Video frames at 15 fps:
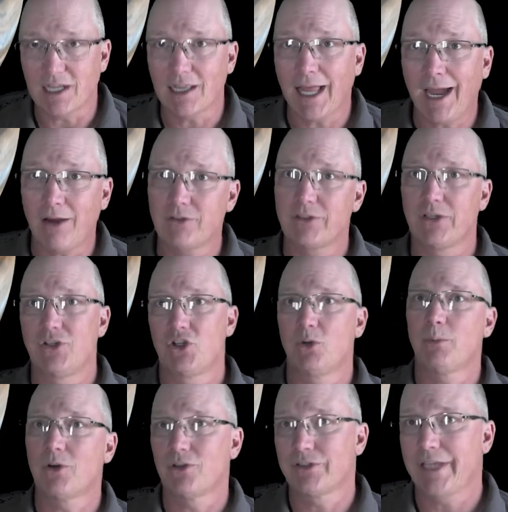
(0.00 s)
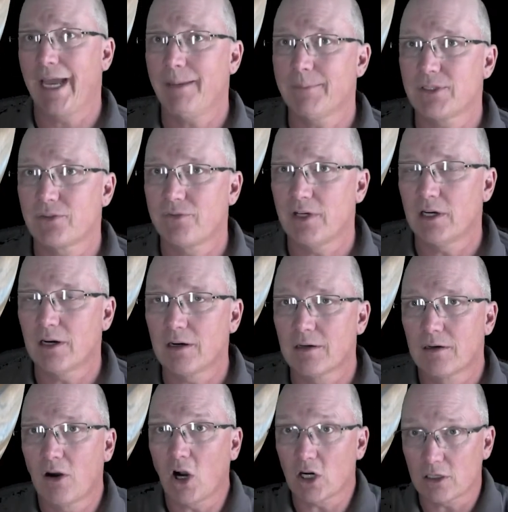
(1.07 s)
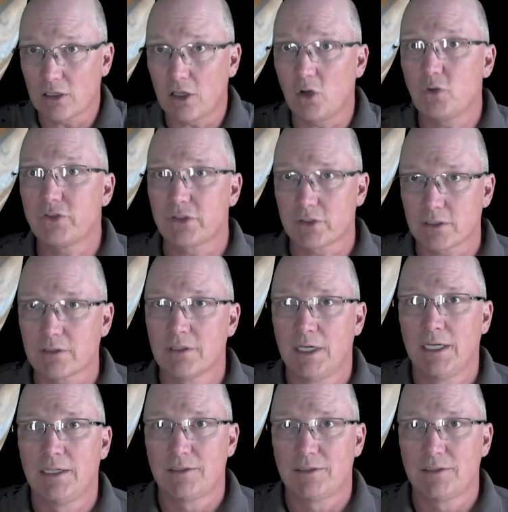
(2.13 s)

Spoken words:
clouds in Jupiter's atmosphere are closer